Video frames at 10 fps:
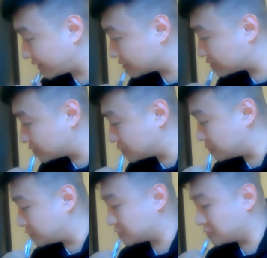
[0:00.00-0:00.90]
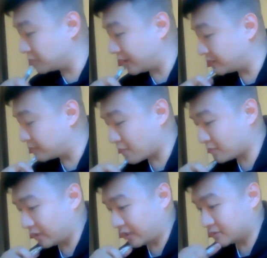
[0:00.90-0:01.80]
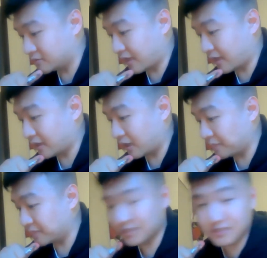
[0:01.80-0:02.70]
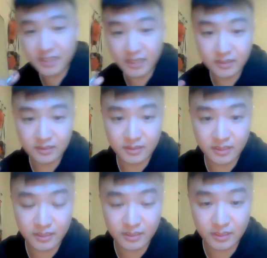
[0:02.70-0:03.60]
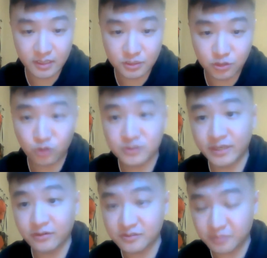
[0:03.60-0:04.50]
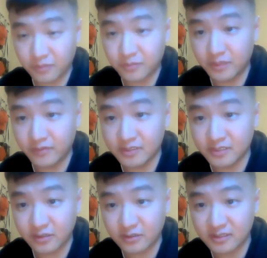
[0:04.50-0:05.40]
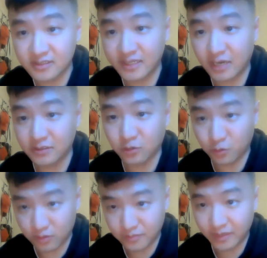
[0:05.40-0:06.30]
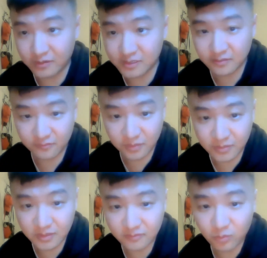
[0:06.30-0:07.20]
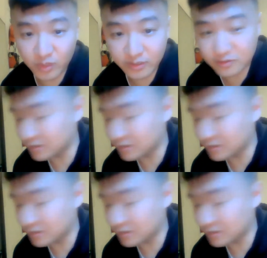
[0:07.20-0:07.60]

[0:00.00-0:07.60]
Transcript: guess to properly answer that, I'm going to take the total sales from the previous year to see how the total compares from one year